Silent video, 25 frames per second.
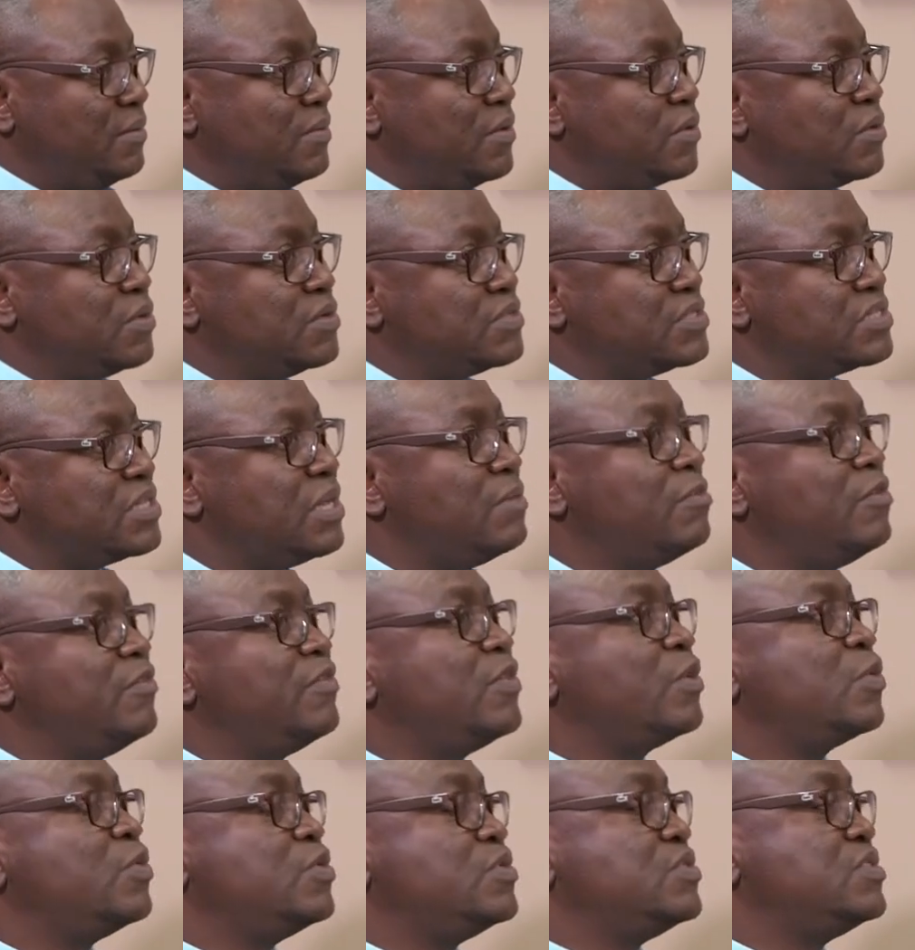Because some
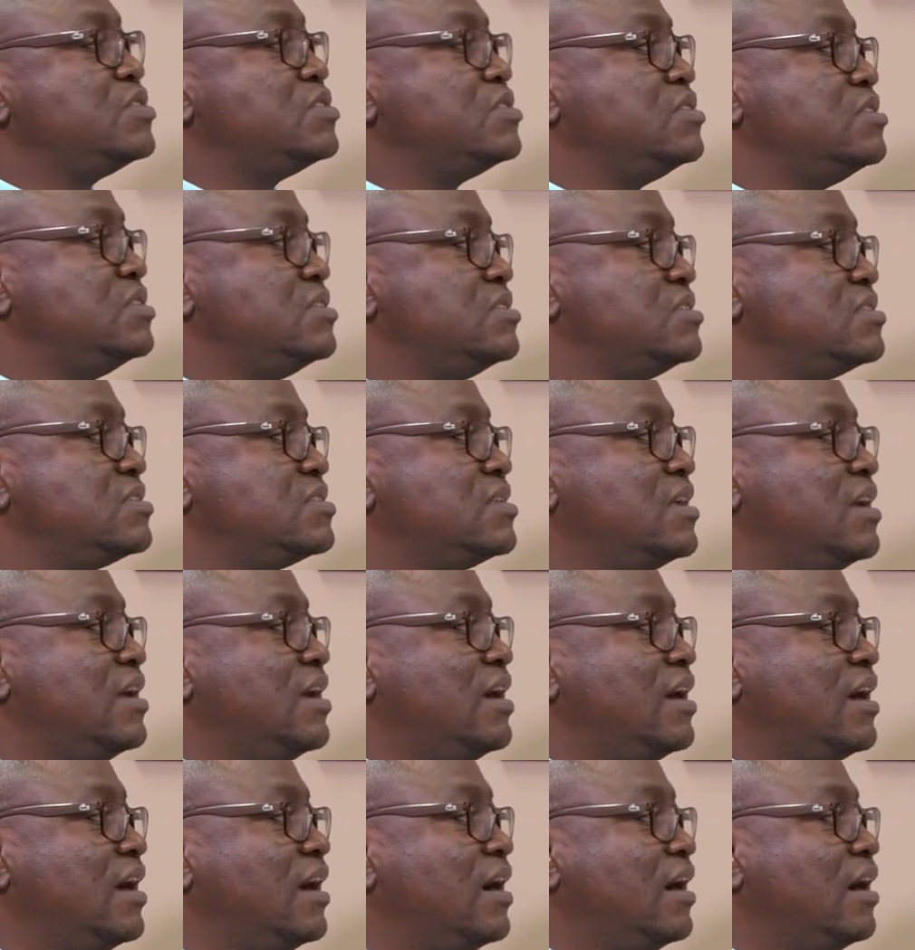of the concerns
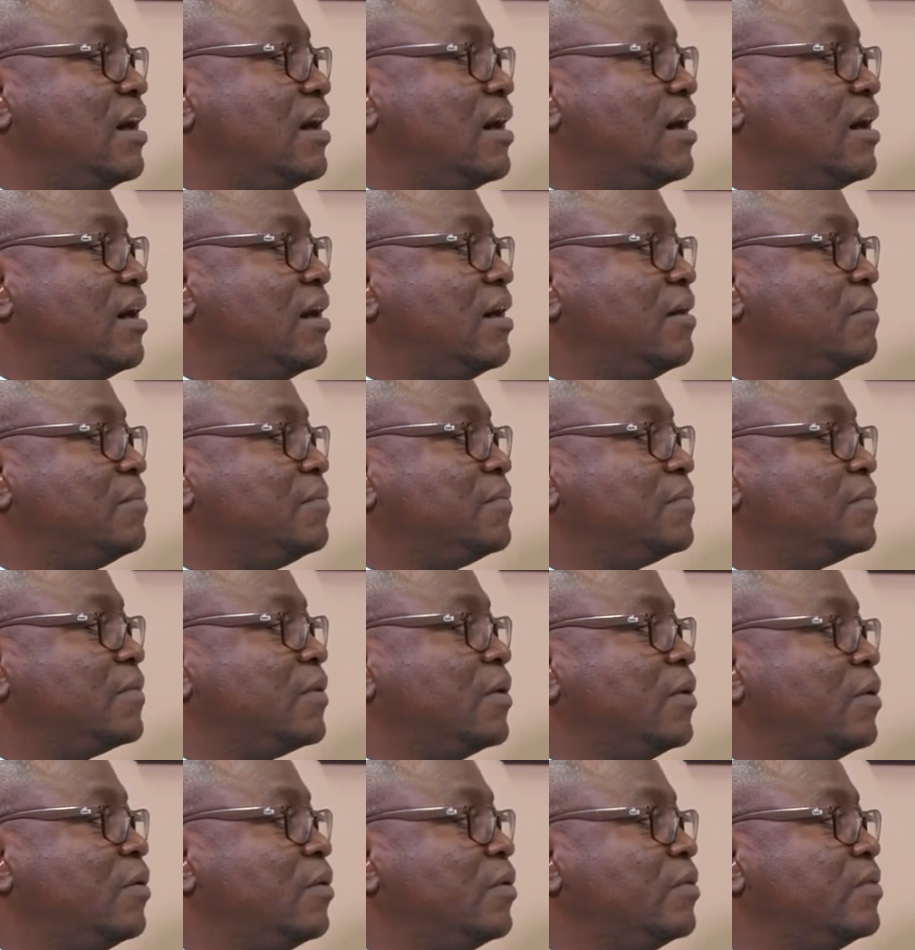um,
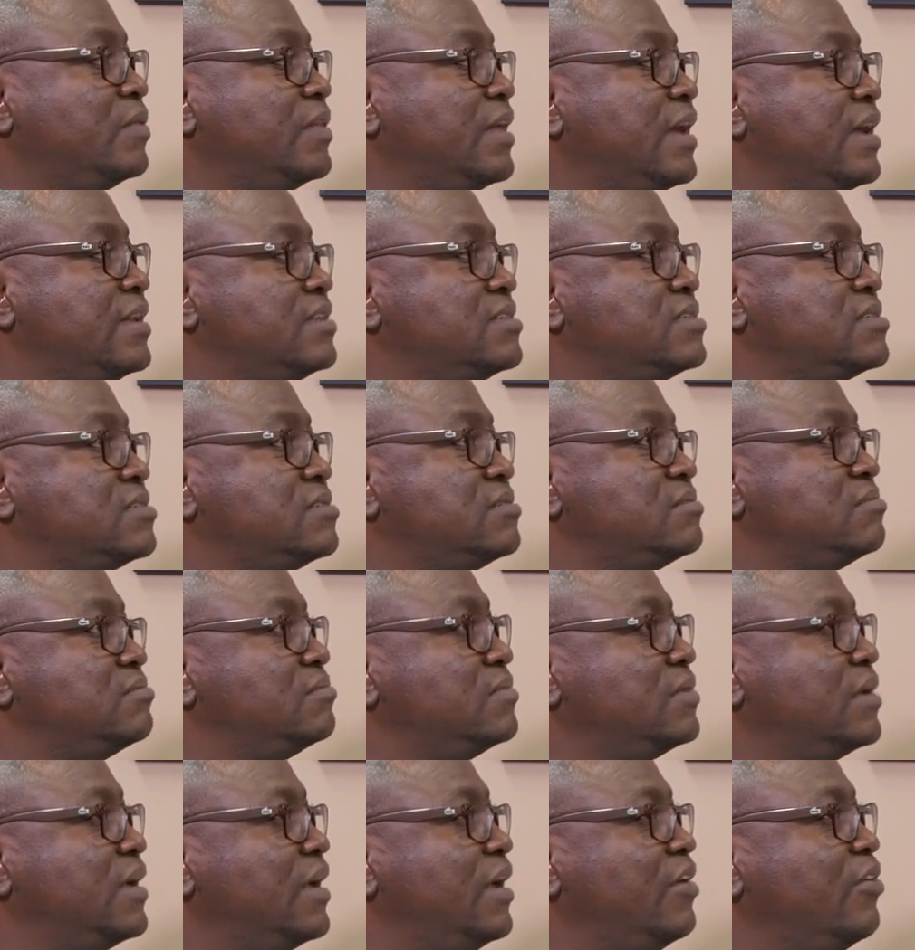that
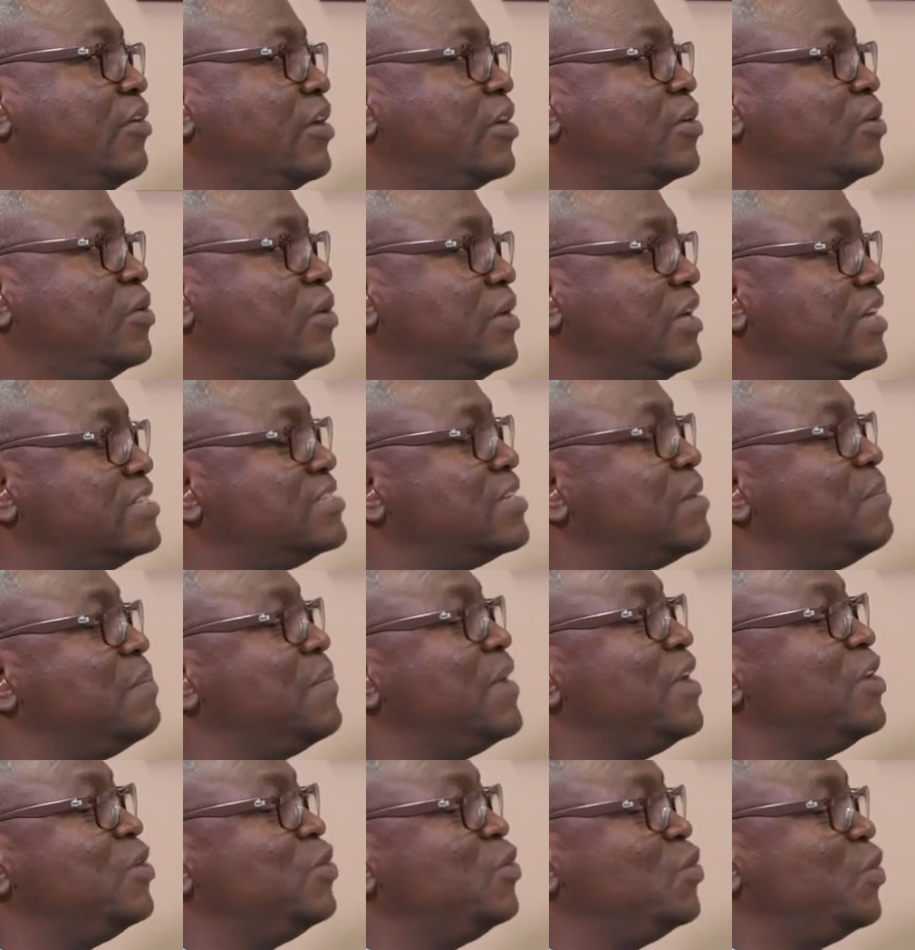a regulator
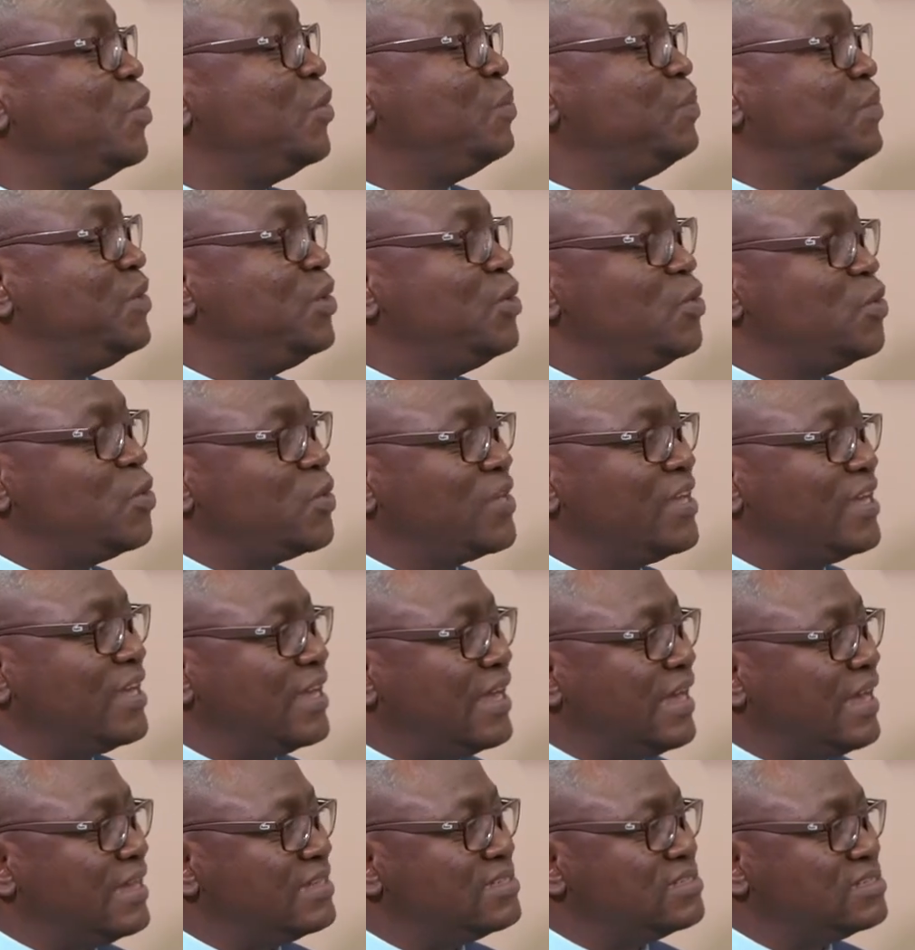may not be
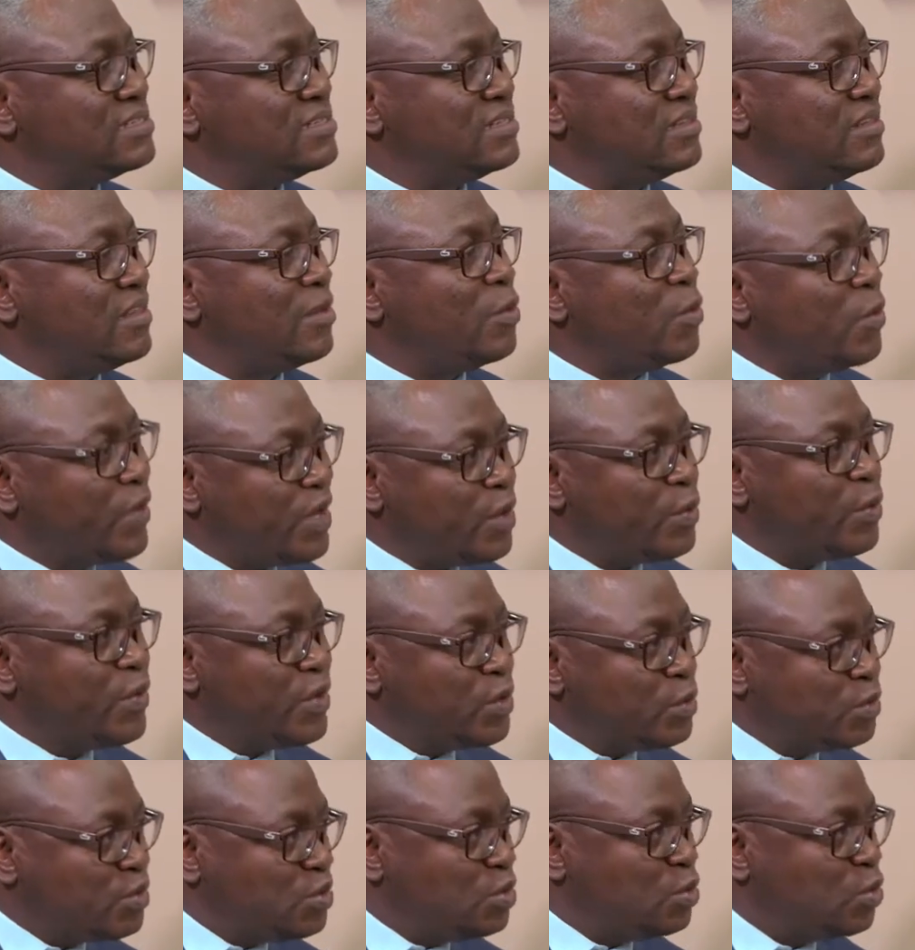looking at the way
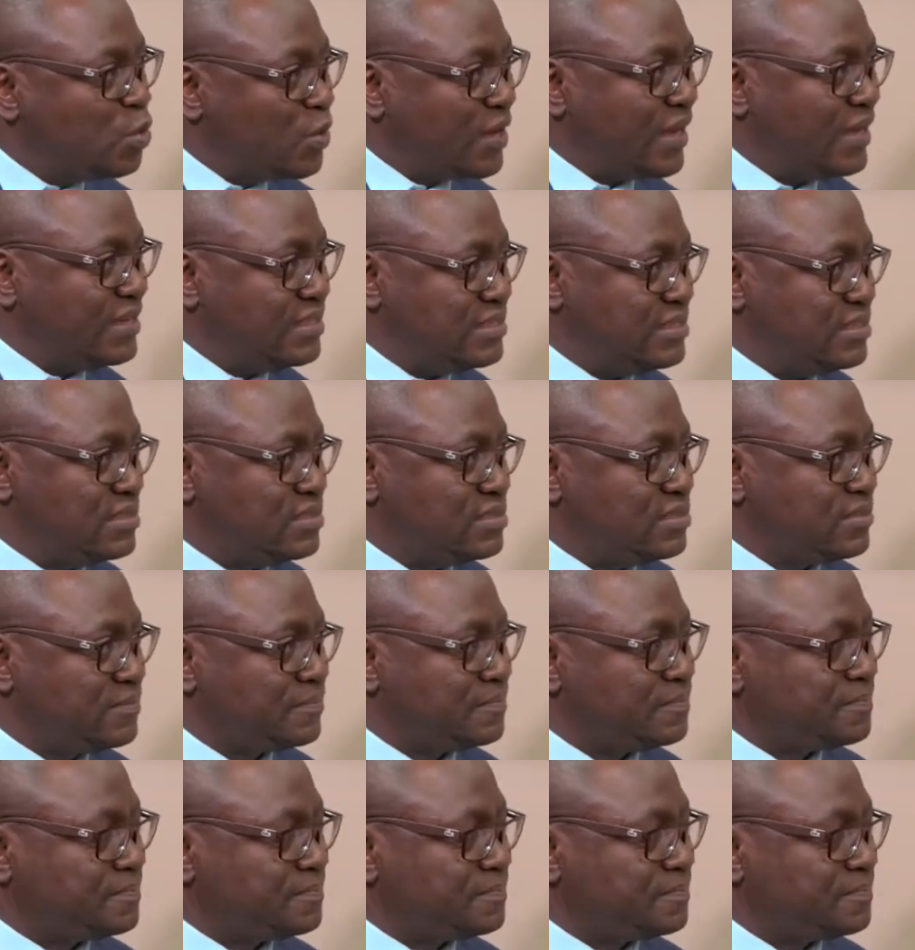we would look at it.